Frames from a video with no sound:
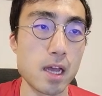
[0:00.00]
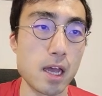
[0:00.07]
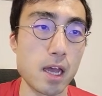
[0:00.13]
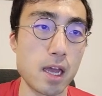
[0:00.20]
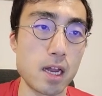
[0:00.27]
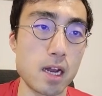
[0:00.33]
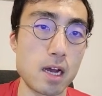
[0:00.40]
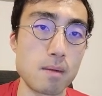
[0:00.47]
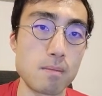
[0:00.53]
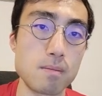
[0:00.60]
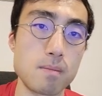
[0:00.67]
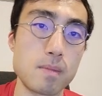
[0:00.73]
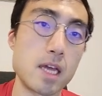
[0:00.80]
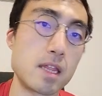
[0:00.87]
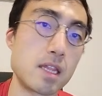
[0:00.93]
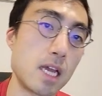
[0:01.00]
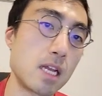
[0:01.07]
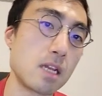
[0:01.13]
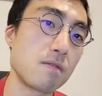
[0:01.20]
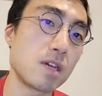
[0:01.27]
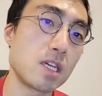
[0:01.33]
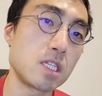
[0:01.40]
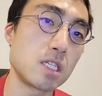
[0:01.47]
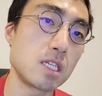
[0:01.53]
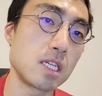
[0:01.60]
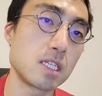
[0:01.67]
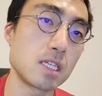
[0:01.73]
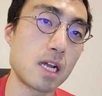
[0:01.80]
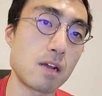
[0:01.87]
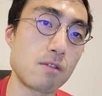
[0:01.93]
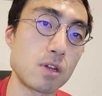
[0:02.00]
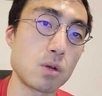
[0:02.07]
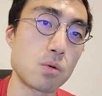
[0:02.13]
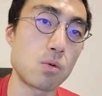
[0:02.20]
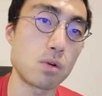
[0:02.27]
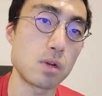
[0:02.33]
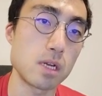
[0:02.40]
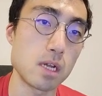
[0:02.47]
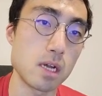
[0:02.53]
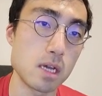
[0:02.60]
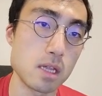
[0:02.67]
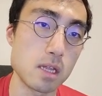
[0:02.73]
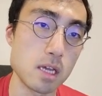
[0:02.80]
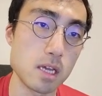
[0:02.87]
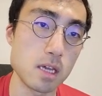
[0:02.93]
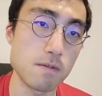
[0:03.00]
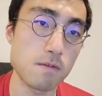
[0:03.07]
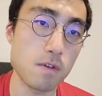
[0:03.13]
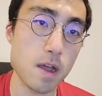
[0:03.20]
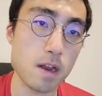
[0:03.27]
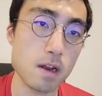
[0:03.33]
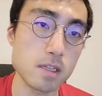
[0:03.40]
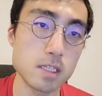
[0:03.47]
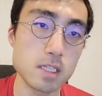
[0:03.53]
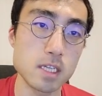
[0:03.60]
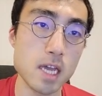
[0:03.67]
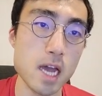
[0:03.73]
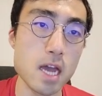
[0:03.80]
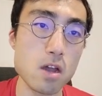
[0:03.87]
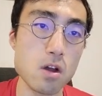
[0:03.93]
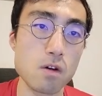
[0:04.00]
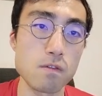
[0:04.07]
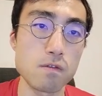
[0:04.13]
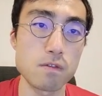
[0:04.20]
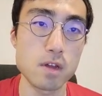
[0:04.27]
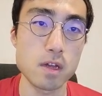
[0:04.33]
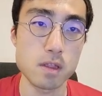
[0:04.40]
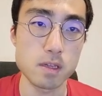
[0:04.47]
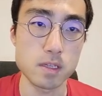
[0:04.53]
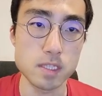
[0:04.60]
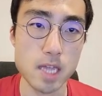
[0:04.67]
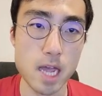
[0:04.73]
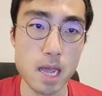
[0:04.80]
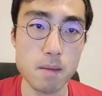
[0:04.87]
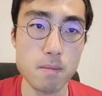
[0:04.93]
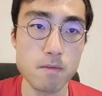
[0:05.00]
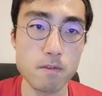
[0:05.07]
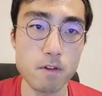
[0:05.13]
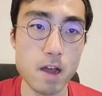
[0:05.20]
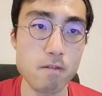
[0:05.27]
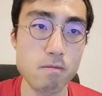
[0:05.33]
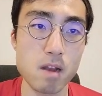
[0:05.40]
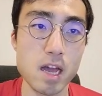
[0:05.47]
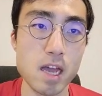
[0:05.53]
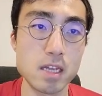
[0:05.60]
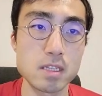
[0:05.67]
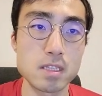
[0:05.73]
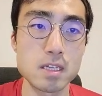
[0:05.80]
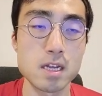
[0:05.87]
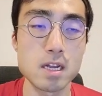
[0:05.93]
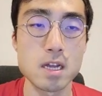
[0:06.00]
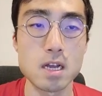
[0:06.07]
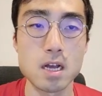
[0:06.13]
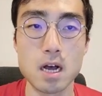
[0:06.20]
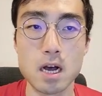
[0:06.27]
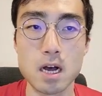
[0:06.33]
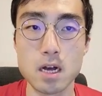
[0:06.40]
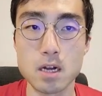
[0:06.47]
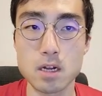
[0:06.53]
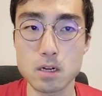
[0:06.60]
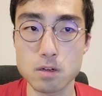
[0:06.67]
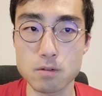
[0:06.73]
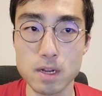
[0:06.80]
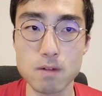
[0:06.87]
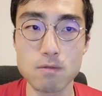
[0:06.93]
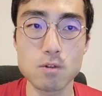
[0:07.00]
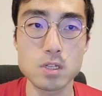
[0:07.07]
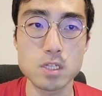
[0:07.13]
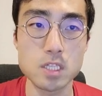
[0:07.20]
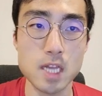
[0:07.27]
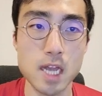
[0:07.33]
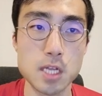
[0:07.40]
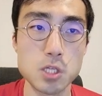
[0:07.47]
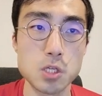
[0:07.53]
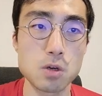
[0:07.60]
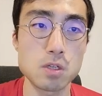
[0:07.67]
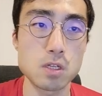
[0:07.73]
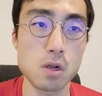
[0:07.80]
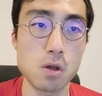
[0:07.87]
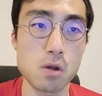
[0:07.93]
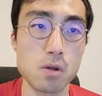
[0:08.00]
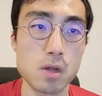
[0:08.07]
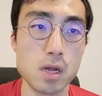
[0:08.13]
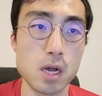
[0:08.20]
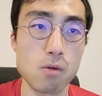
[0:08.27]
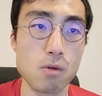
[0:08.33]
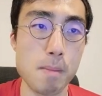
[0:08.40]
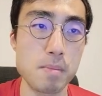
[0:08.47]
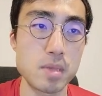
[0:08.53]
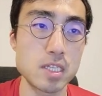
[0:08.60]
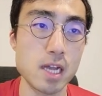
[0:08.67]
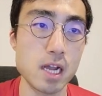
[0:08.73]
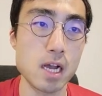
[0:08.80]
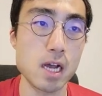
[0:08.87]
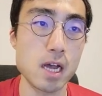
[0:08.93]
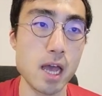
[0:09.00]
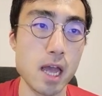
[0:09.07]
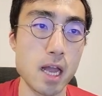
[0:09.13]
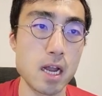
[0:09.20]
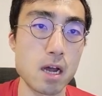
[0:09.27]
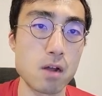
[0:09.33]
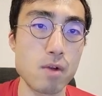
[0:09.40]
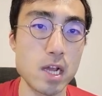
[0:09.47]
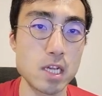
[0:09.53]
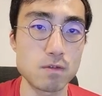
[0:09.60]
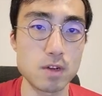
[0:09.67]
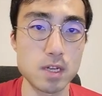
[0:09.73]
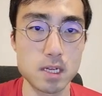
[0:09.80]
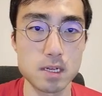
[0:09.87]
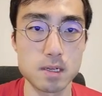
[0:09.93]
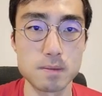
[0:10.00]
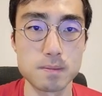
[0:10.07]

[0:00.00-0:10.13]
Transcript: And at the end of each season, I recorded the final CA of the same five players, Greenwood, Sancho, Dalot, Wan-Bissaka, and Rashford.